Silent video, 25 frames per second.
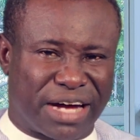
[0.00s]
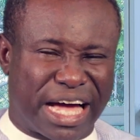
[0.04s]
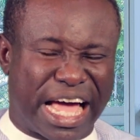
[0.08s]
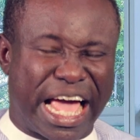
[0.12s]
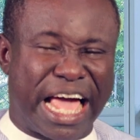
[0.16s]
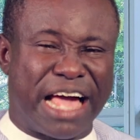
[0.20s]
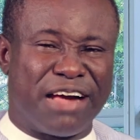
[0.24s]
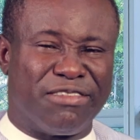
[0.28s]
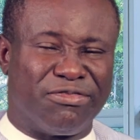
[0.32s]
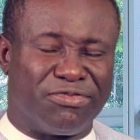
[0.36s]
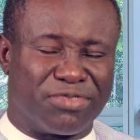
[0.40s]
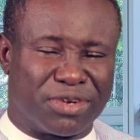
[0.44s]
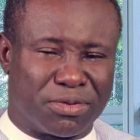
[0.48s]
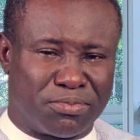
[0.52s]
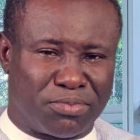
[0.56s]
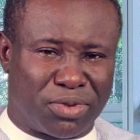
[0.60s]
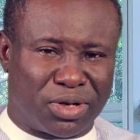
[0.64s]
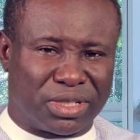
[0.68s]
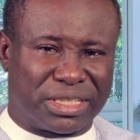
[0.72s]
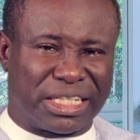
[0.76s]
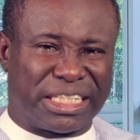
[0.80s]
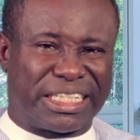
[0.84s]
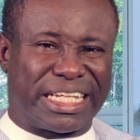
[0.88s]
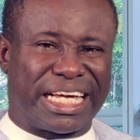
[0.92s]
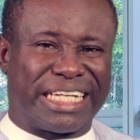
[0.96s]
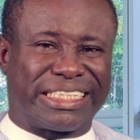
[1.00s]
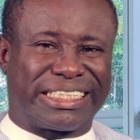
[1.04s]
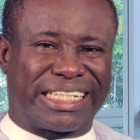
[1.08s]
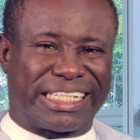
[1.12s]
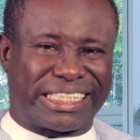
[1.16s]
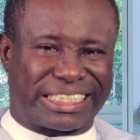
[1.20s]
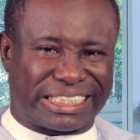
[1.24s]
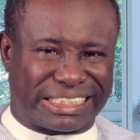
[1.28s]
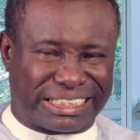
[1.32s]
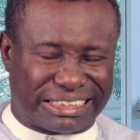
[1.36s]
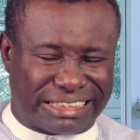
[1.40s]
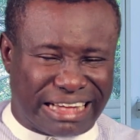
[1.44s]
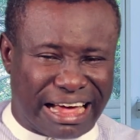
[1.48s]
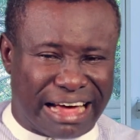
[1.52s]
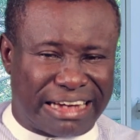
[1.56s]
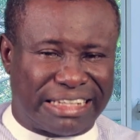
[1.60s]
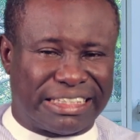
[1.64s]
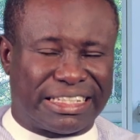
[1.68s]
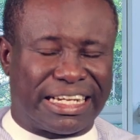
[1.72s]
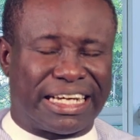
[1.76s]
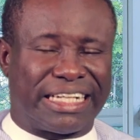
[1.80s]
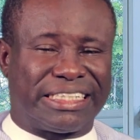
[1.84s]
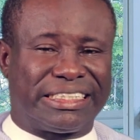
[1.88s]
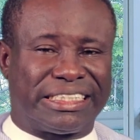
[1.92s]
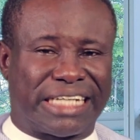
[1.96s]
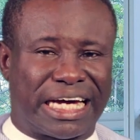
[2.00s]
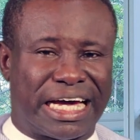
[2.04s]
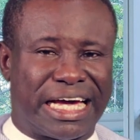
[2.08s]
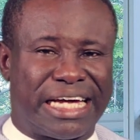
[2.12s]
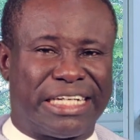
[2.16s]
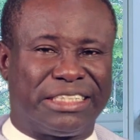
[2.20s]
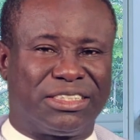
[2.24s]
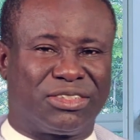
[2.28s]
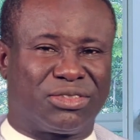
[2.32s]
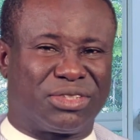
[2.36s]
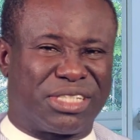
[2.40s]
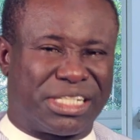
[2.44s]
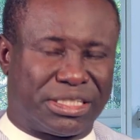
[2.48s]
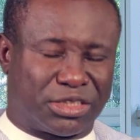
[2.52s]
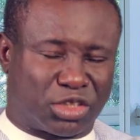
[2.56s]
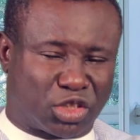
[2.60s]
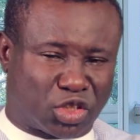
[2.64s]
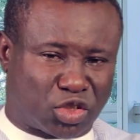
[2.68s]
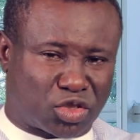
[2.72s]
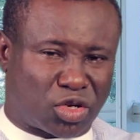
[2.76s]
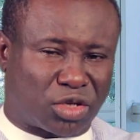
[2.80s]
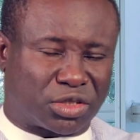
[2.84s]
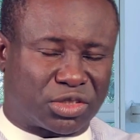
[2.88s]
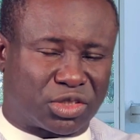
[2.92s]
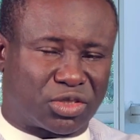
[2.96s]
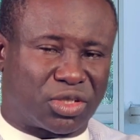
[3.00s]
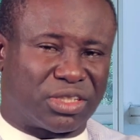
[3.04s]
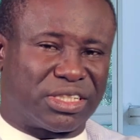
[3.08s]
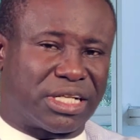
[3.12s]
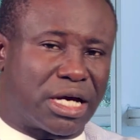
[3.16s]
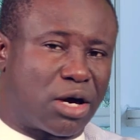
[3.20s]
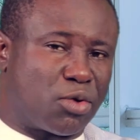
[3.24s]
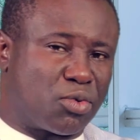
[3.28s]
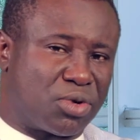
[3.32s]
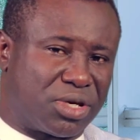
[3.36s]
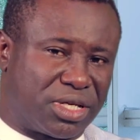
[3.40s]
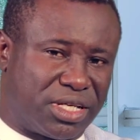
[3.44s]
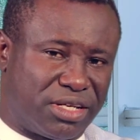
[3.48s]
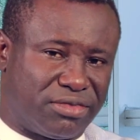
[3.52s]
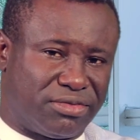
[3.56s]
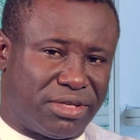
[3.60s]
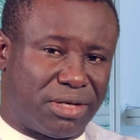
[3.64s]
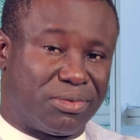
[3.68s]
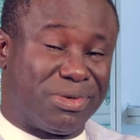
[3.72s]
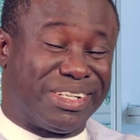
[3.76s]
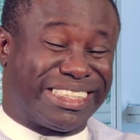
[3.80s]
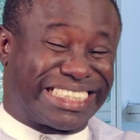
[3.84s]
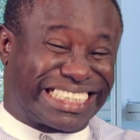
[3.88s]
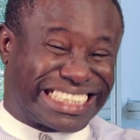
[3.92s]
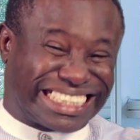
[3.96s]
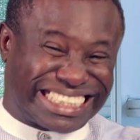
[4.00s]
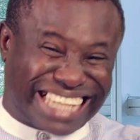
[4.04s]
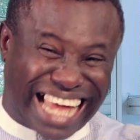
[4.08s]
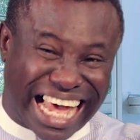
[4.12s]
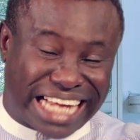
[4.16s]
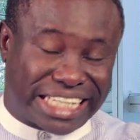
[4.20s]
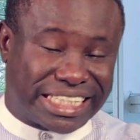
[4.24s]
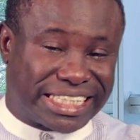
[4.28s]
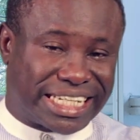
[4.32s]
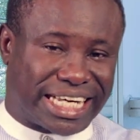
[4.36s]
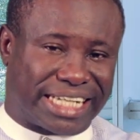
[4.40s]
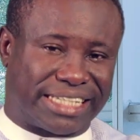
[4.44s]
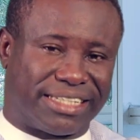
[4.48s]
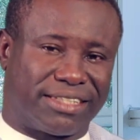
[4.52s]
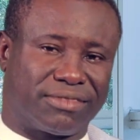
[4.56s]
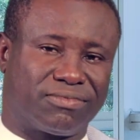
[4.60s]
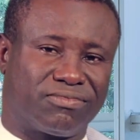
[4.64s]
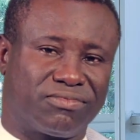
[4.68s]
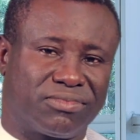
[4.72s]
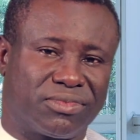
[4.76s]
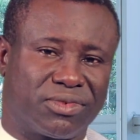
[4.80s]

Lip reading: everybody, there's a standard dietary instruction that we give them. Standard.